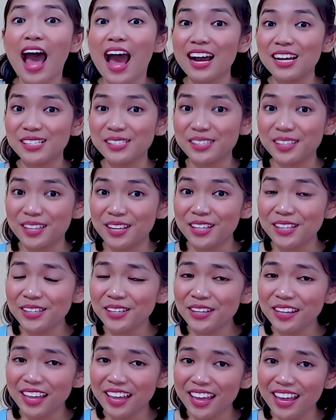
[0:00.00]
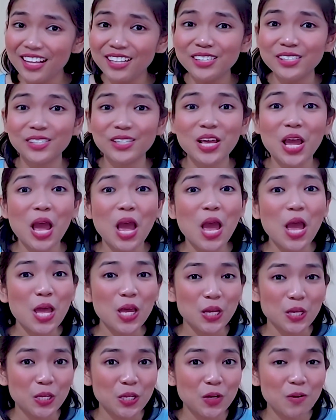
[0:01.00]
As little kids,
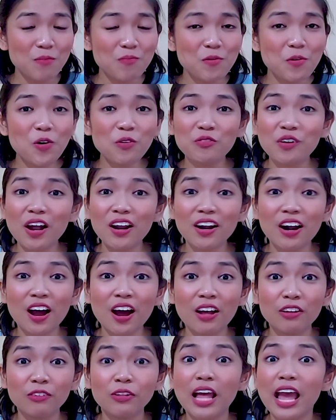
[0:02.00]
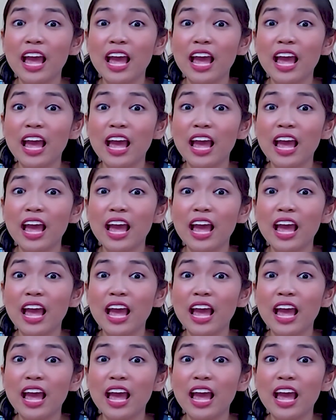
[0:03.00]
you move around